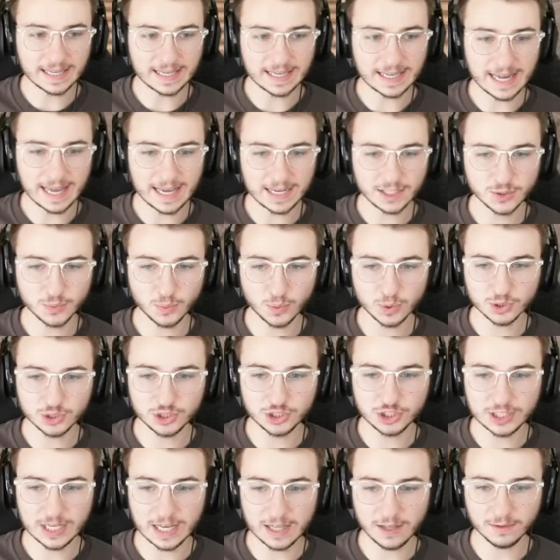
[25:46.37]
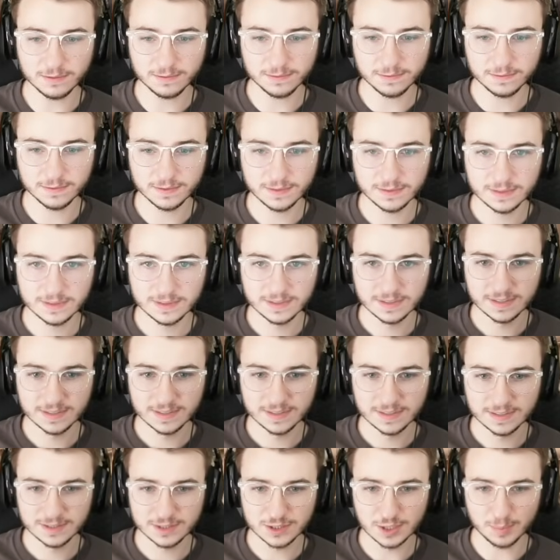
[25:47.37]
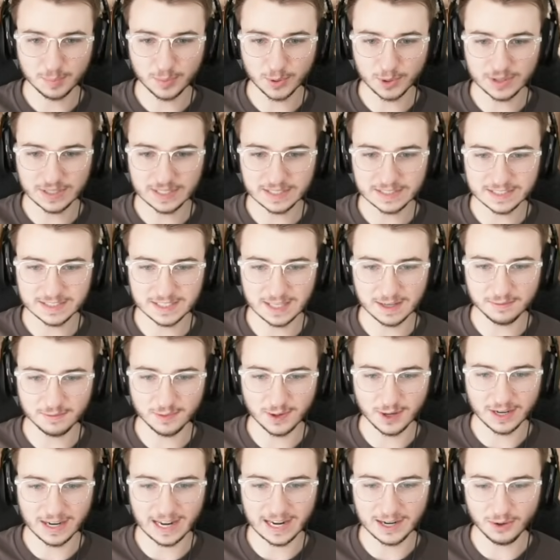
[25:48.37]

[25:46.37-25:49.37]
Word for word: like an actual shelf to put this stuff on.